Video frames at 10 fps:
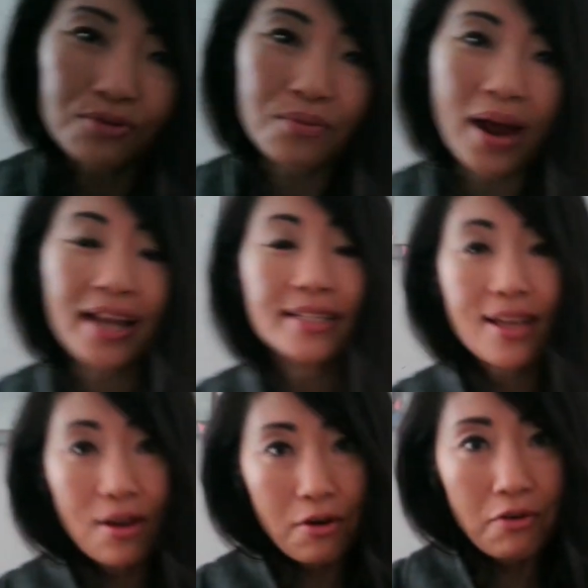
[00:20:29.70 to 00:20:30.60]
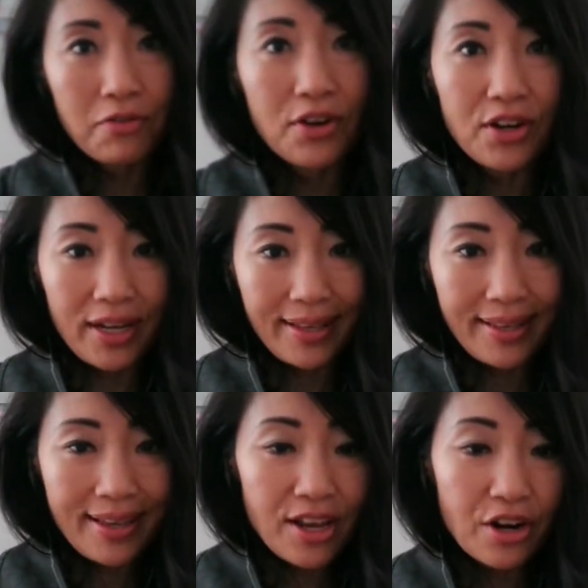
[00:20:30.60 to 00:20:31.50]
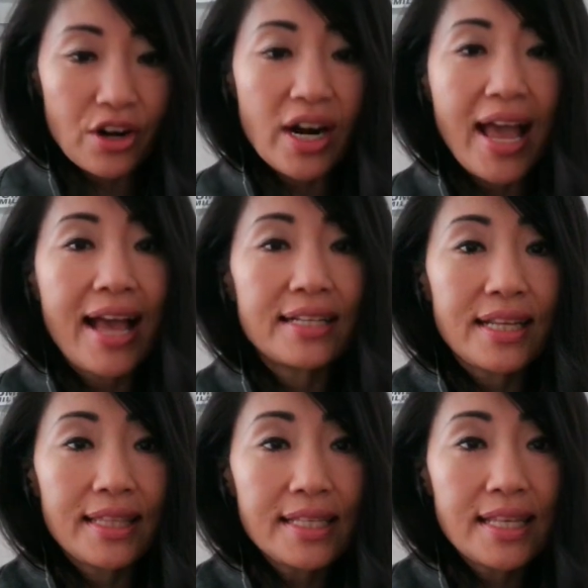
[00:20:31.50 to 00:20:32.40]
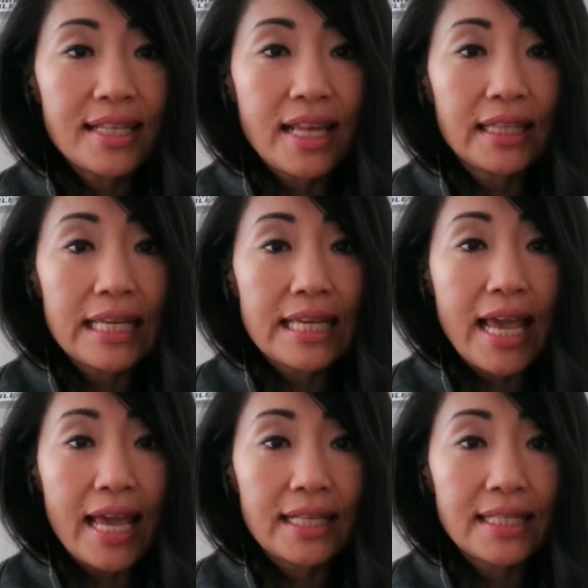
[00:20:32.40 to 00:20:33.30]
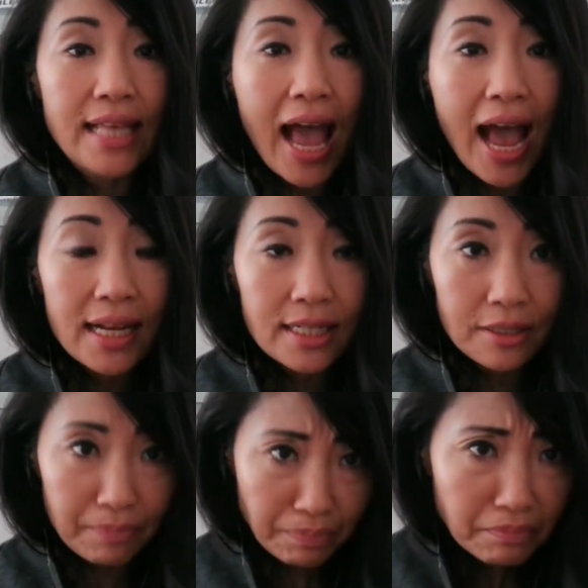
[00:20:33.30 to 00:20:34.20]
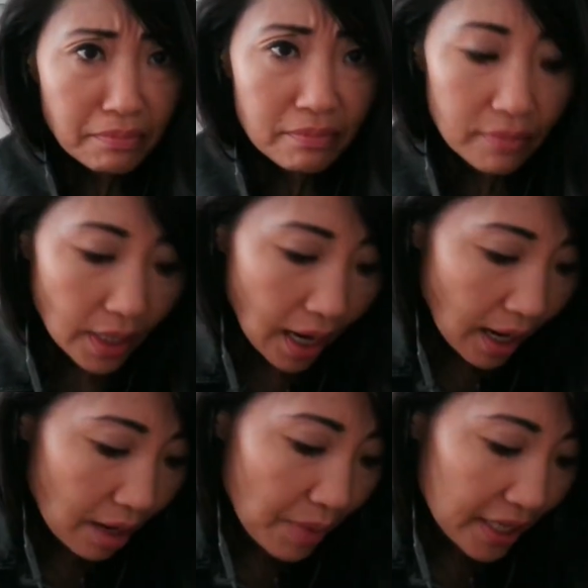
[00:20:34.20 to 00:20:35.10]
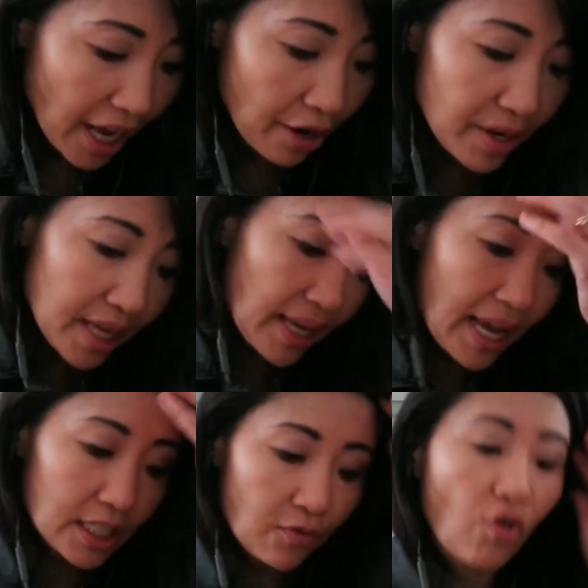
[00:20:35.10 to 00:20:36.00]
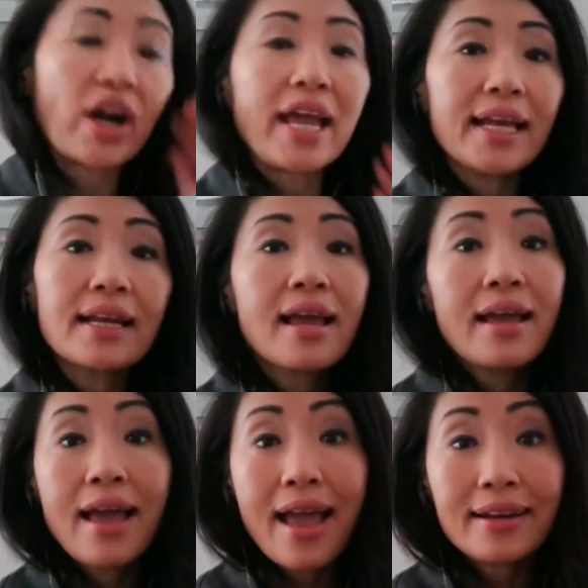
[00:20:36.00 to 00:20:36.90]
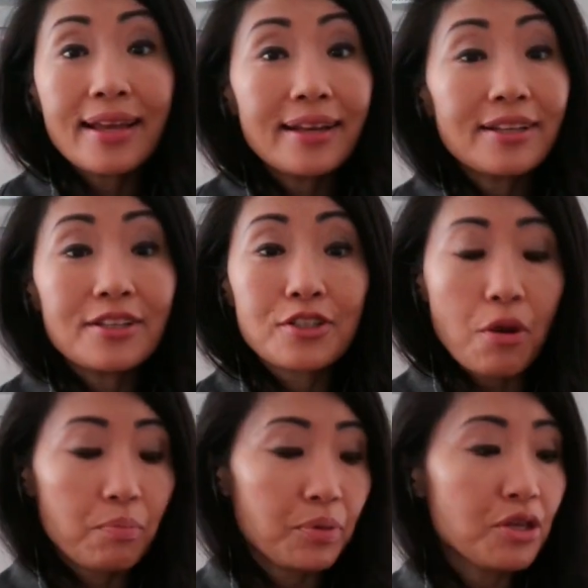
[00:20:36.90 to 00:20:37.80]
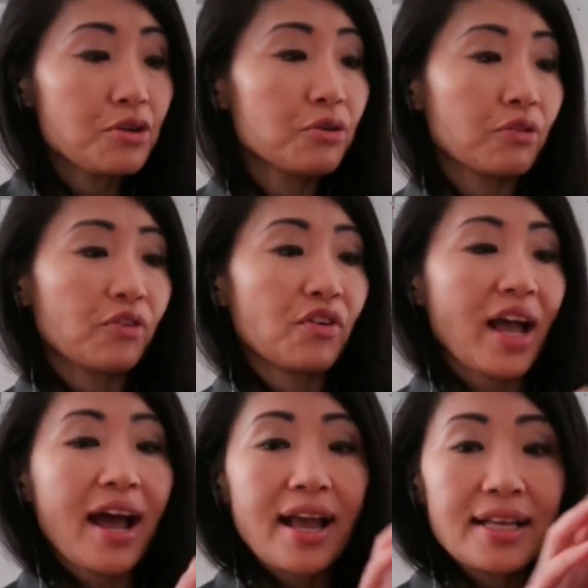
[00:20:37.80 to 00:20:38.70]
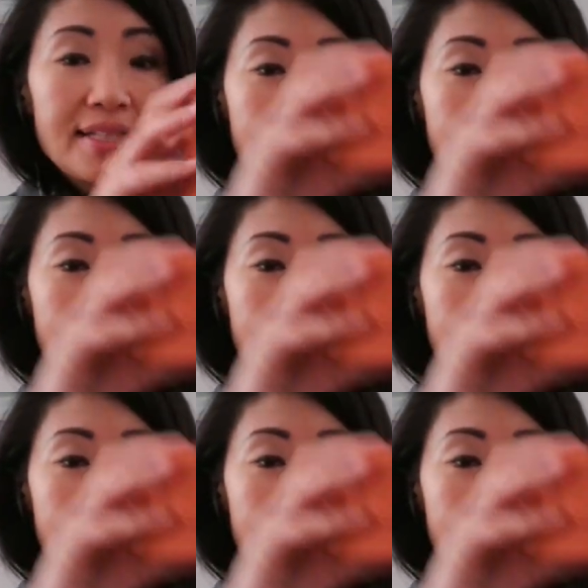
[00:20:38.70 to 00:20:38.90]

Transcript: right over here, and this is the exact carrying case for it, and it is beautiful, guys.